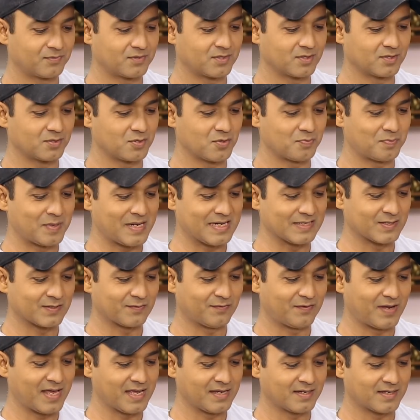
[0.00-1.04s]
So you pass
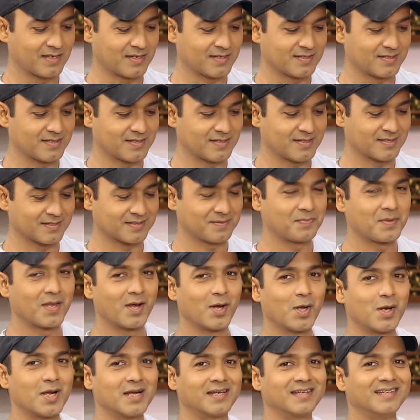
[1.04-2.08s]
as flying colors in this.
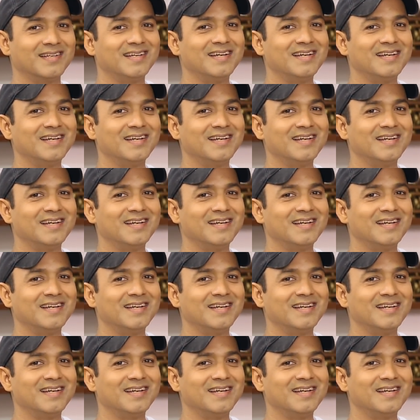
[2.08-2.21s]
All right.